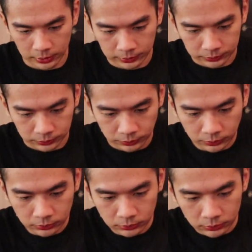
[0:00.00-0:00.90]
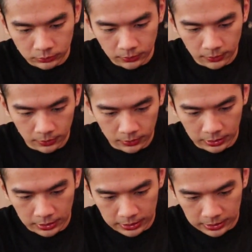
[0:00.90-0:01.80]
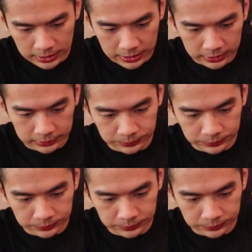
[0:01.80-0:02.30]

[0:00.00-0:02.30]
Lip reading: [no speech]